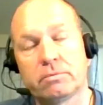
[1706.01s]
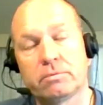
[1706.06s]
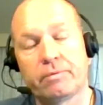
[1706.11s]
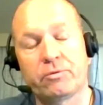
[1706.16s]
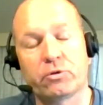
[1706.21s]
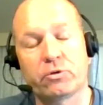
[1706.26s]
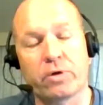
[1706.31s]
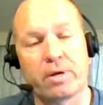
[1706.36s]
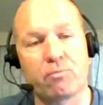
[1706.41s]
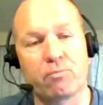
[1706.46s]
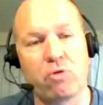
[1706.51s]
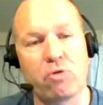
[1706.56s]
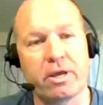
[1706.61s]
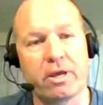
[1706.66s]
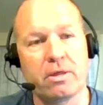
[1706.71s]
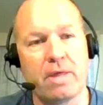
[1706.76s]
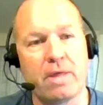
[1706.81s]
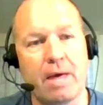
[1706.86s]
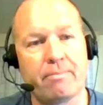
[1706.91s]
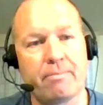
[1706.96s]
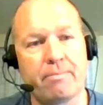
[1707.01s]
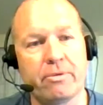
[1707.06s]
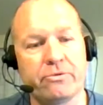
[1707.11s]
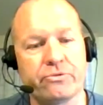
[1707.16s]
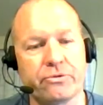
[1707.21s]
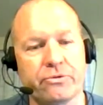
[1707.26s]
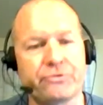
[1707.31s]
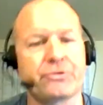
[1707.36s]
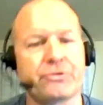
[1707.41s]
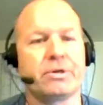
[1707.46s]
Trying to break in that
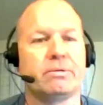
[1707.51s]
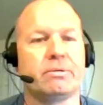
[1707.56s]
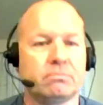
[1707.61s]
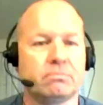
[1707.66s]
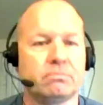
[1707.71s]
business.